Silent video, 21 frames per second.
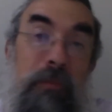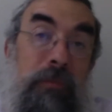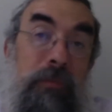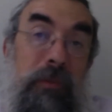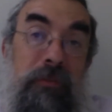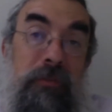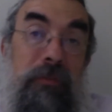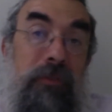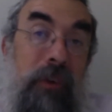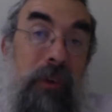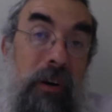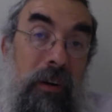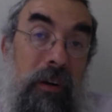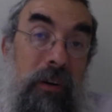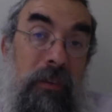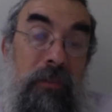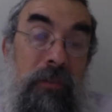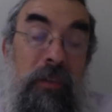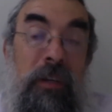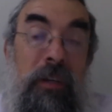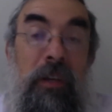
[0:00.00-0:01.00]
And then you
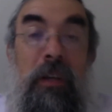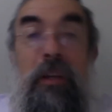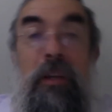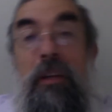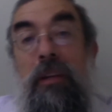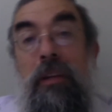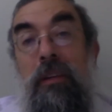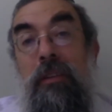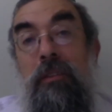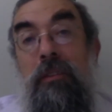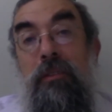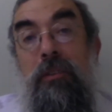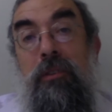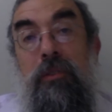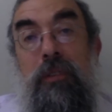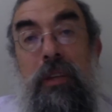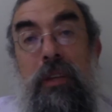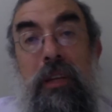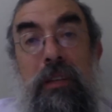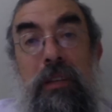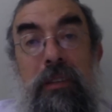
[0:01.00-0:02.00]
release it, and it
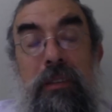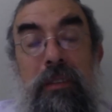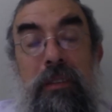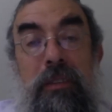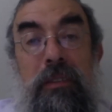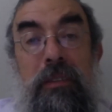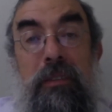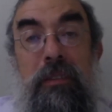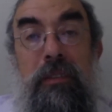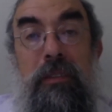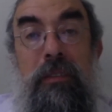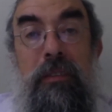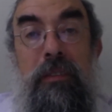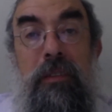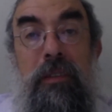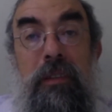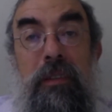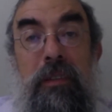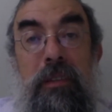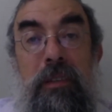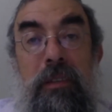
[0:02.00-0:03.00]
flies up and
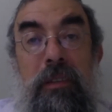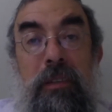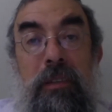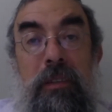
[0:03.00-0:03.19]
far.